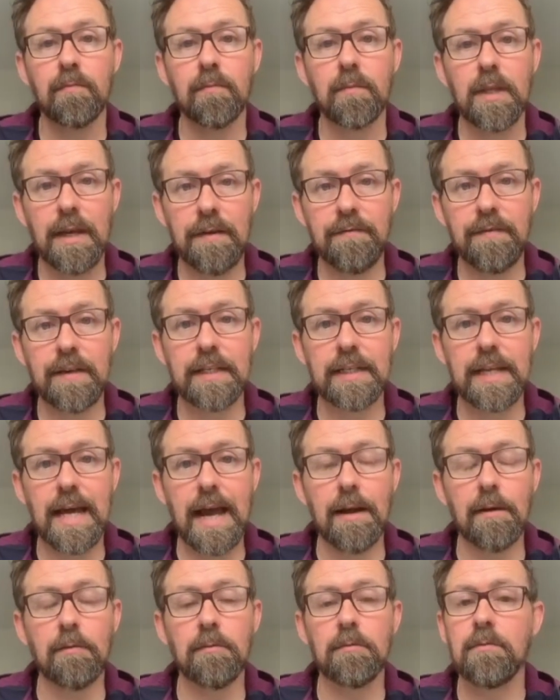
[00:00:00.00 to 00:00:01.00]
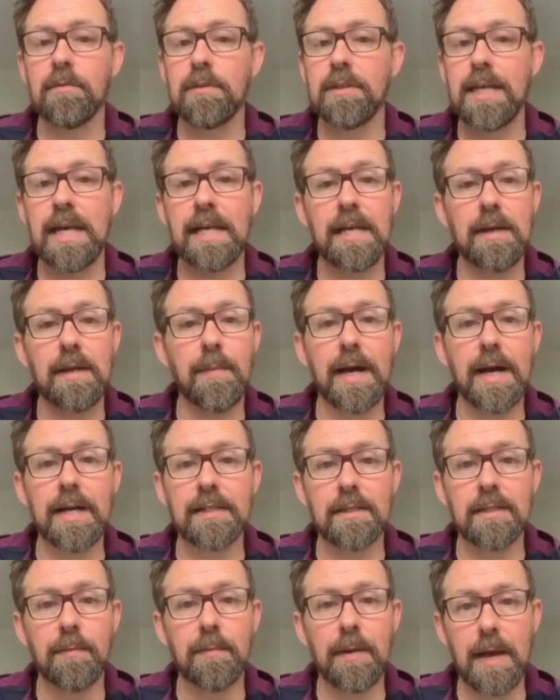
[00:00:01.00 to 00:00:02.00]
if in doubt, take it back
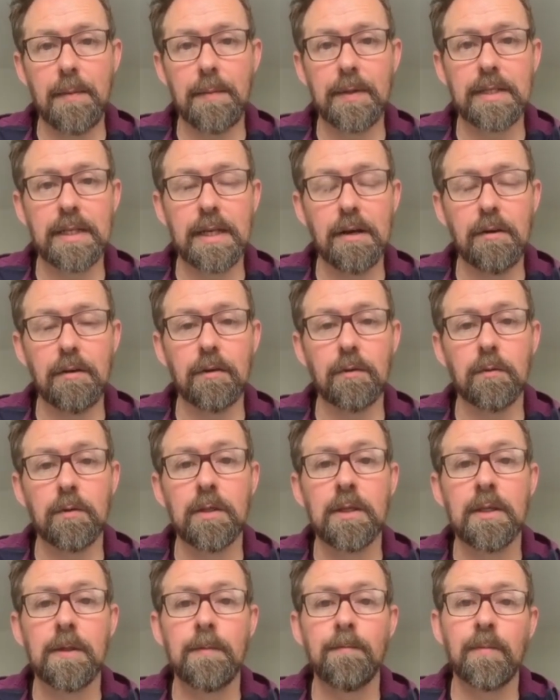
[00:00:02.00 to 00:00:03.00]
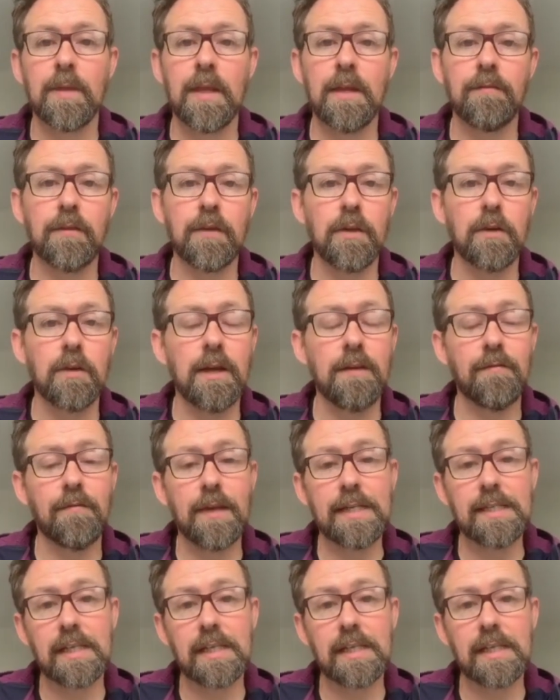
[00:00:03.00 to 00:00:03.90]
to the bare material. If it's a